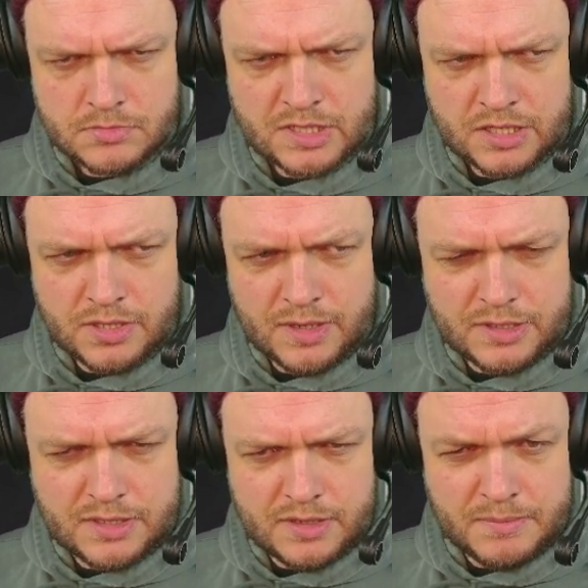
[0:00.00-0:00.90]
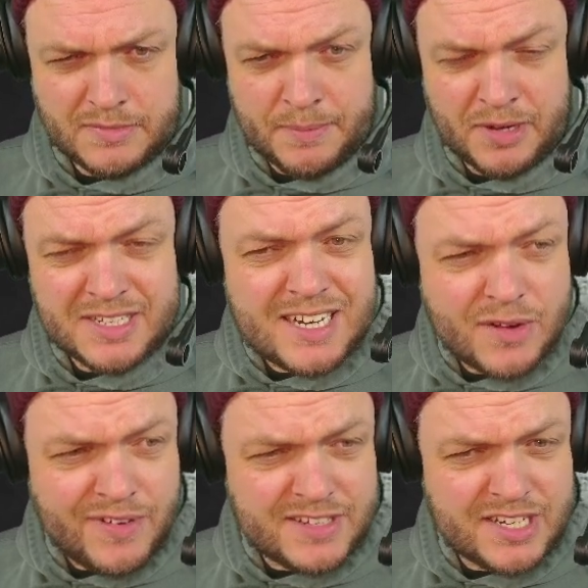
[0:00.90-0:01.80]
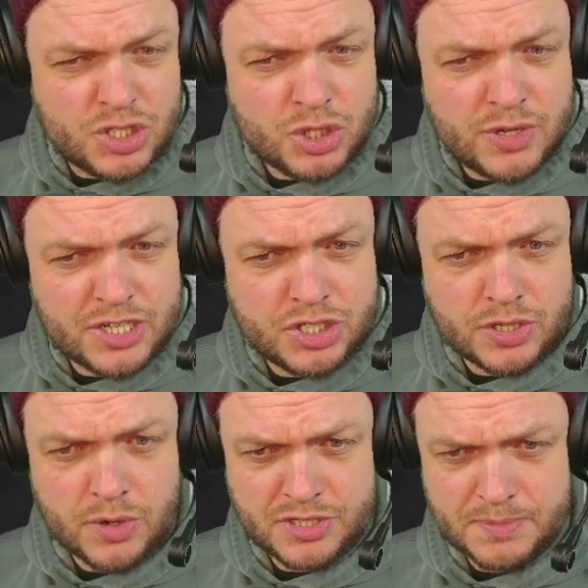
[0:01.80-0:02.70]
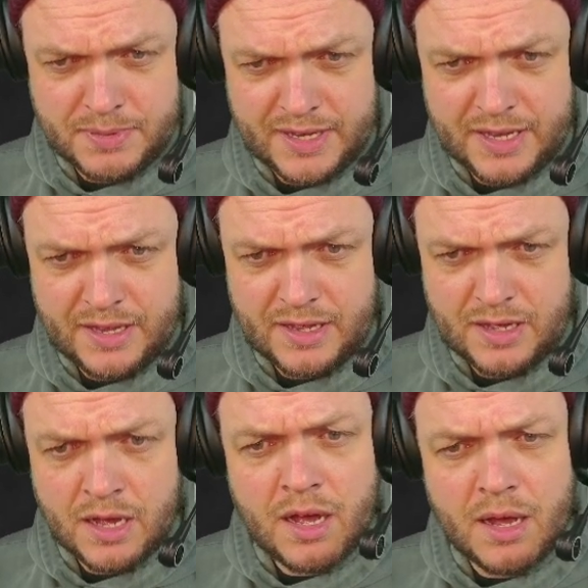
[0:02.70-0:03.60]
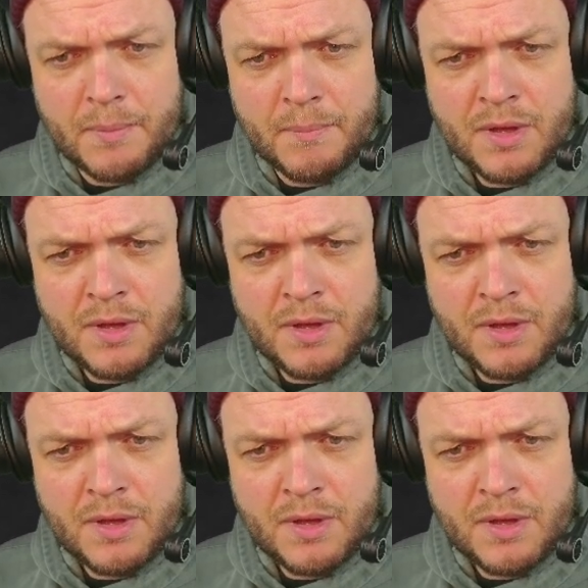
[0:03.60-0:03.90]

So the opponent sacrificed a treasure in order to play the